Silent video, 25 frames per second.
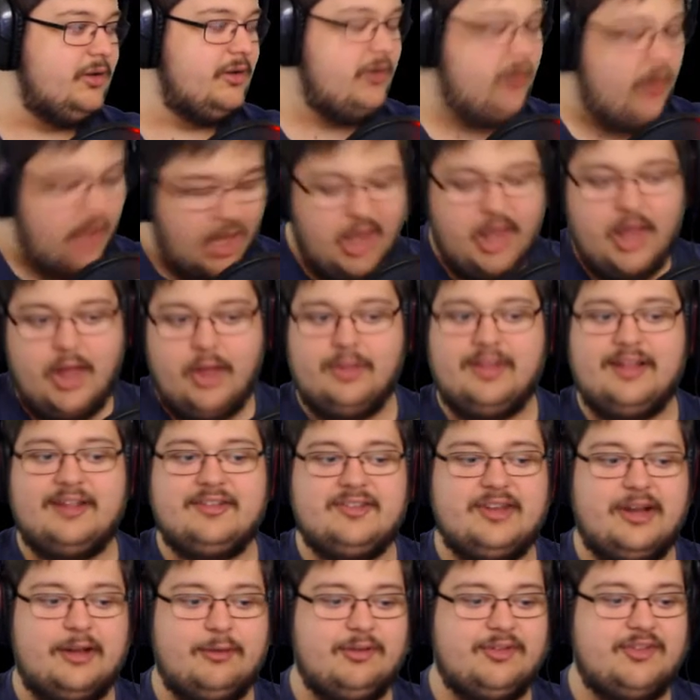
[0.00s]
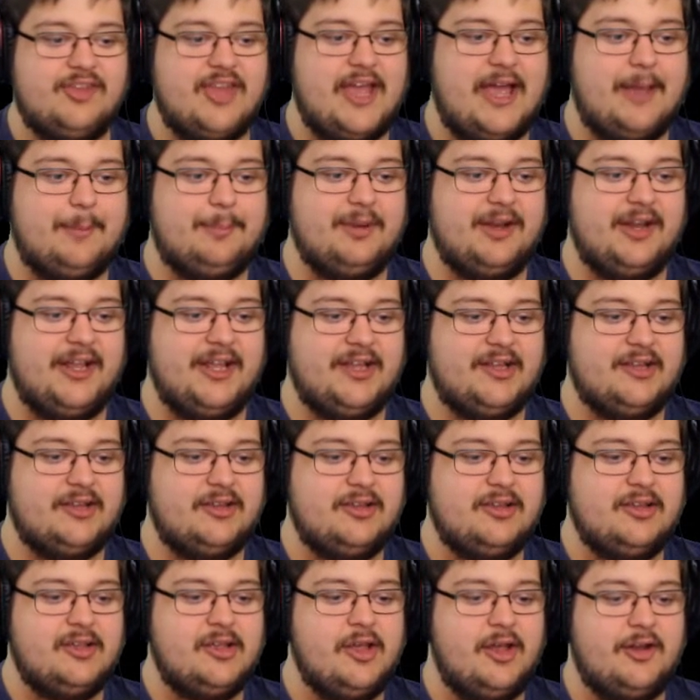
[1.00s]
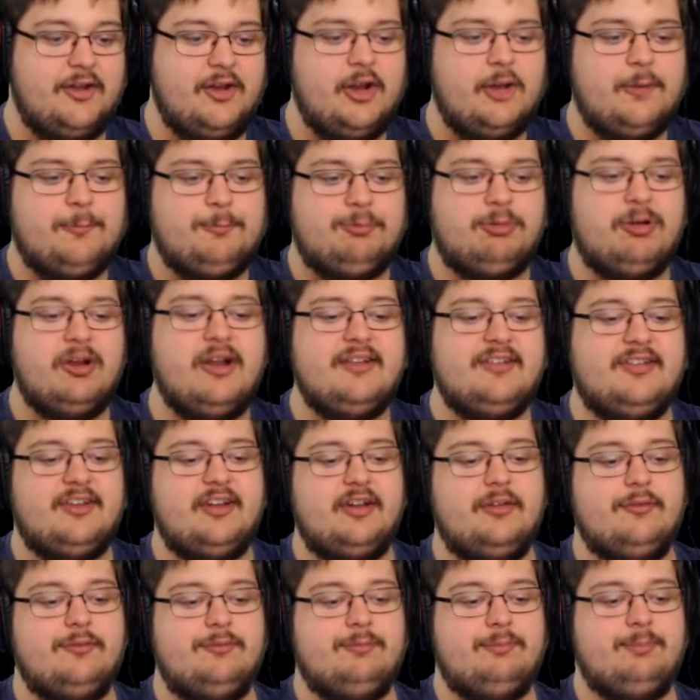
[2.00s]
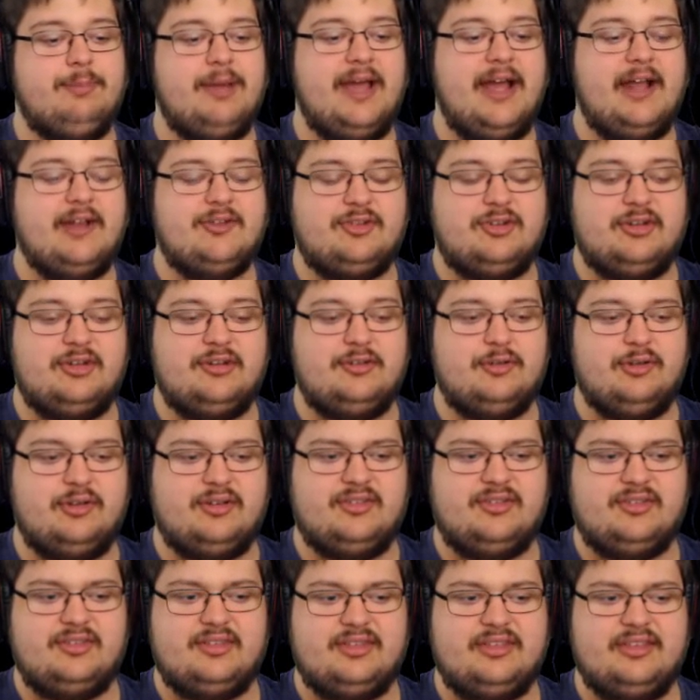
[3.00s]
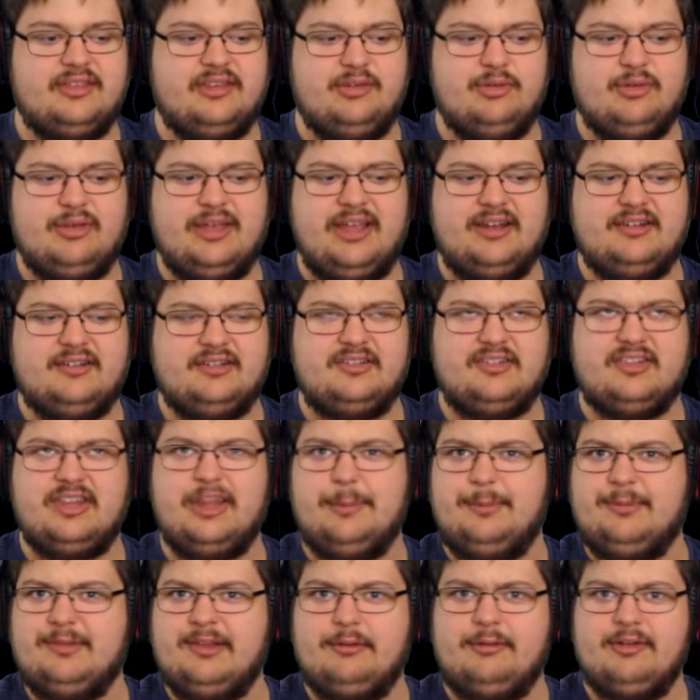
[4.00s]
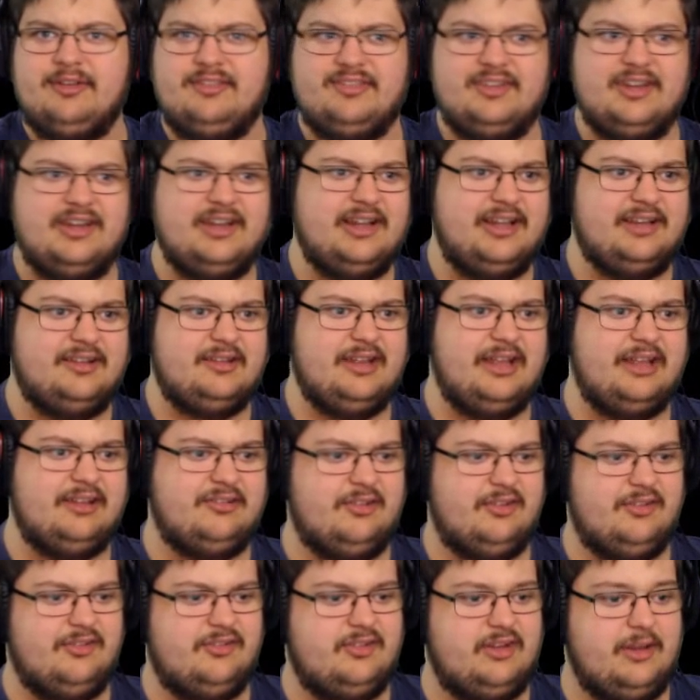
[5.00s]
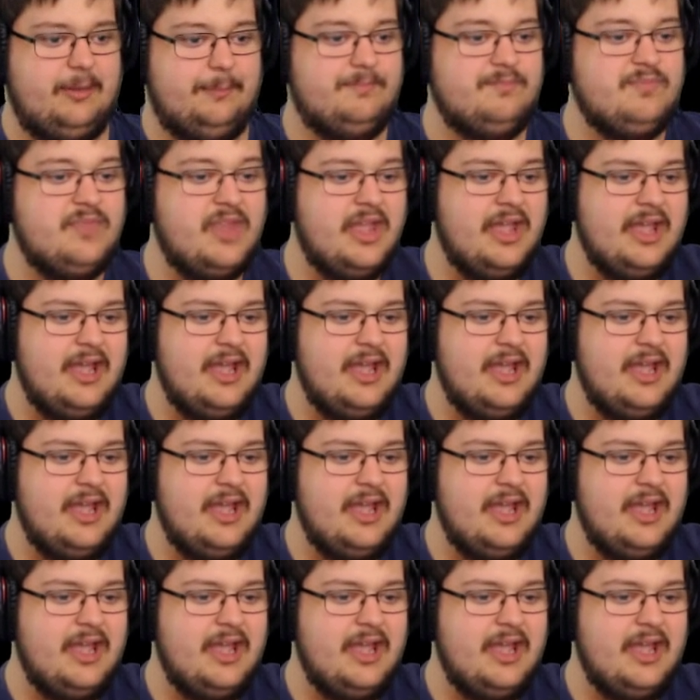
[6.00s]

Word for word: No! That's not what's happening. A dark prison of passion to you can't escape. Is that what it said? I accidentally skipped.